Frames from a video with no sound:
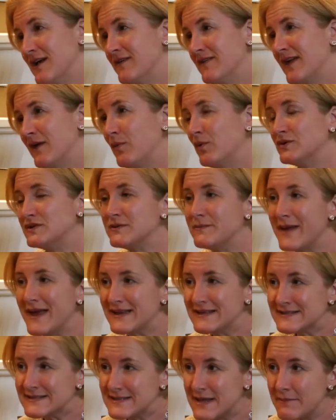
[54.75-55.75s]
They want to
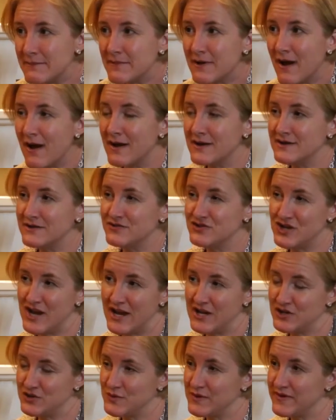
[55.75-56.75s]
make some kind of
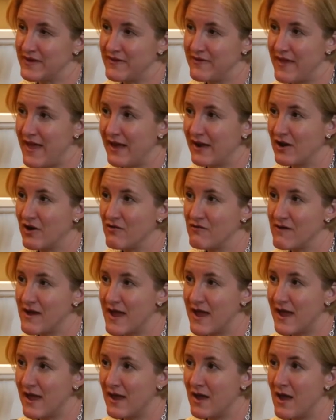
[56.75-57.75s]
change within their
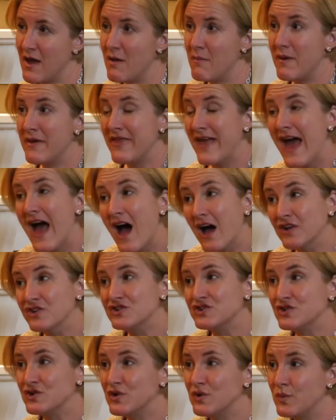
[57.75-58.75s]
career, but they're
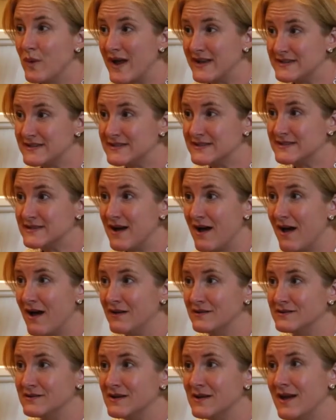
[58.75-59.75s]
unsure where to
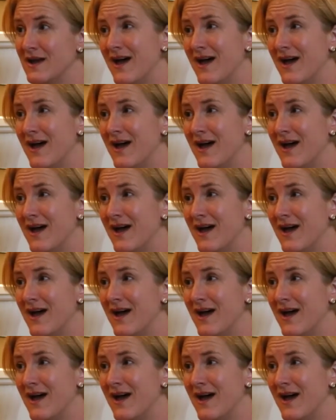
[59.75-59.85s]
start,